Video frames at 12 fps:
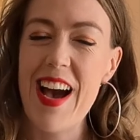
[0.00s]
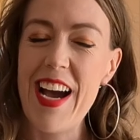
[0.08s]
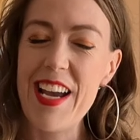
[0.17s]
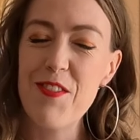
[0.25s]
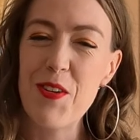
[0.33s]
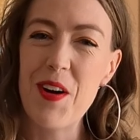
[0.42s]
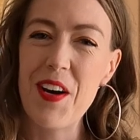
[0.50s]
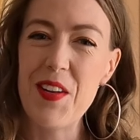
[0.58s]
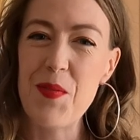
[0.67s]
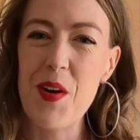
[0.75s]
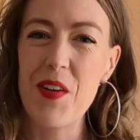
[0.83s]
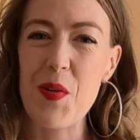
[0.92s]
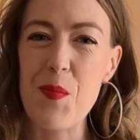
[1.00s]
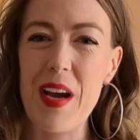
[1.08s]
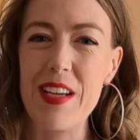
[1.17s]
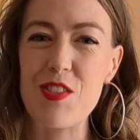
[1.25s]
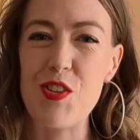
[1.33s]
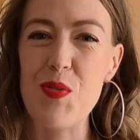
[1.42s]
Hi everyone and welcome
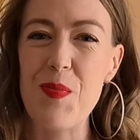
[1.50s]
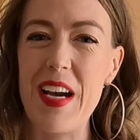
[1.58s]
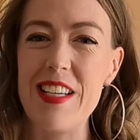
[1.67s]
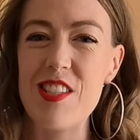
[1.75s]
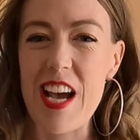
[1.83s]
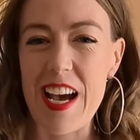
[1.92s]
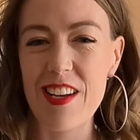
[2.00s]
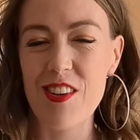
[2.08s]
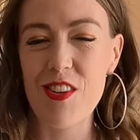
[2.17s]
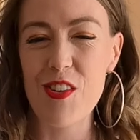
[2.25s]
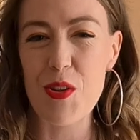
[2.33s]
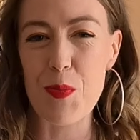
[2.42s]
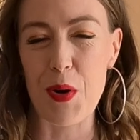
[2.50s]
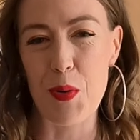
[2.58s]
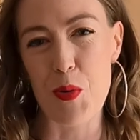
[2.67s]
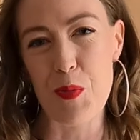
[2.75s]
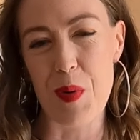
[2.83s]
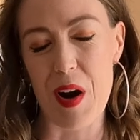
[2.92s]
back to my channel, The
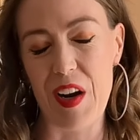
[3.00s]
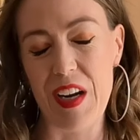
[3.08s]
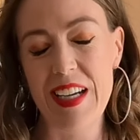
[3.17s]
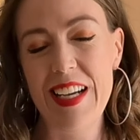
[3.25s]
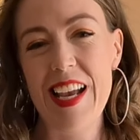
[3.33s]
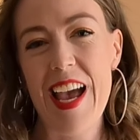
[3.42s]
Burrow Home Bar.